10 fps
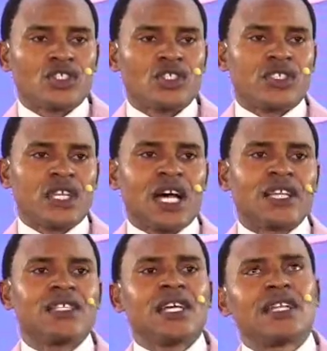this.
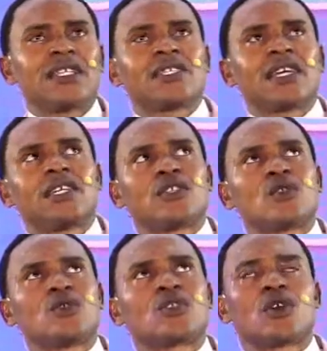I'd intended
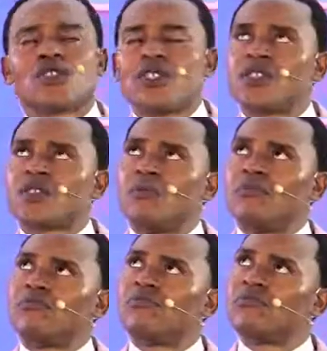to touch this some
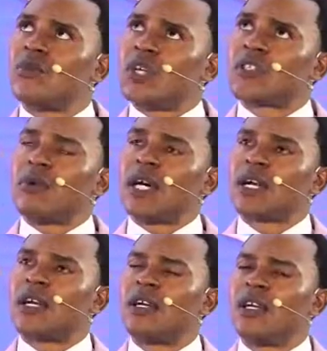weeks back,
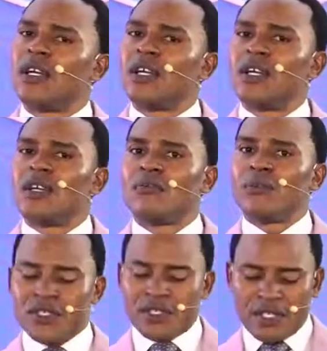
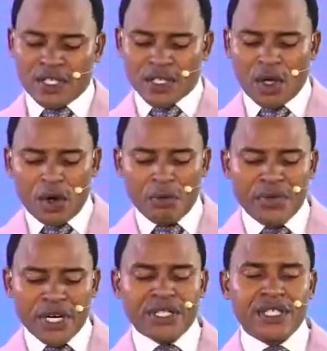but it's all
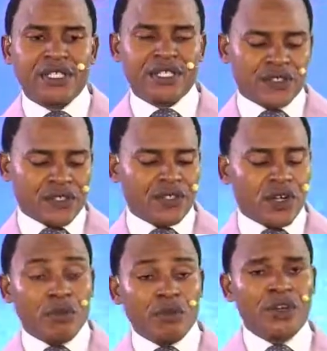buried in this, the
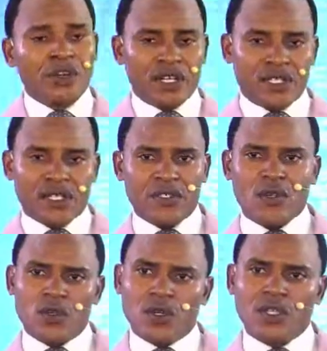communion and the sin, so
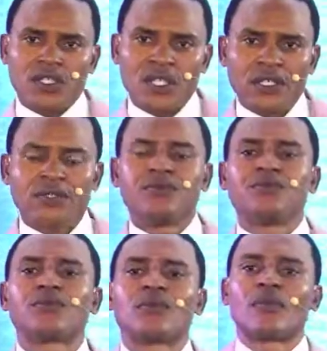you understand.
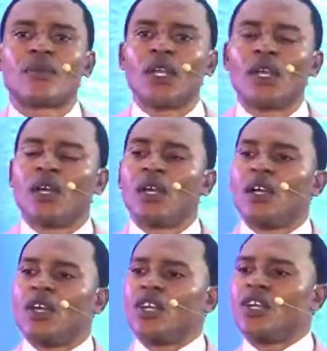
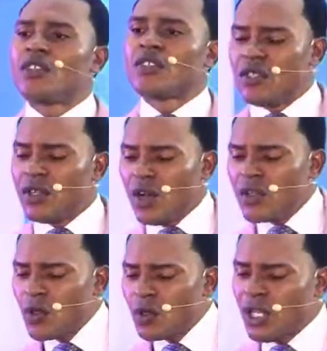It's
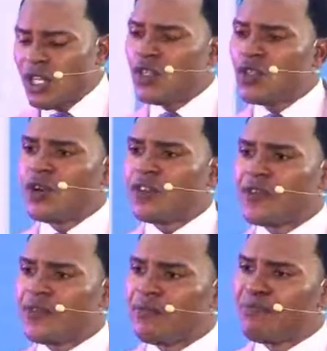also the issue of
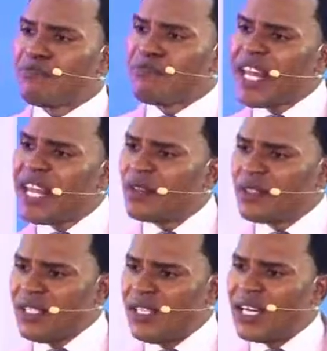
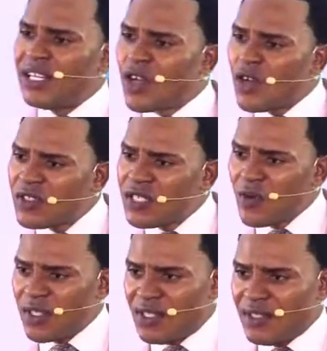penalty and
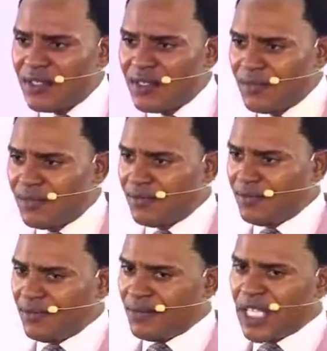consequences.
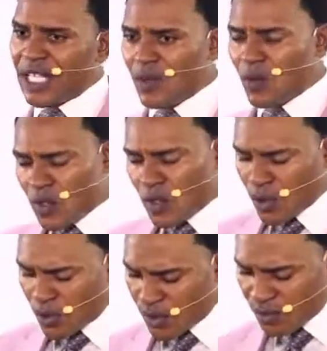I once told you.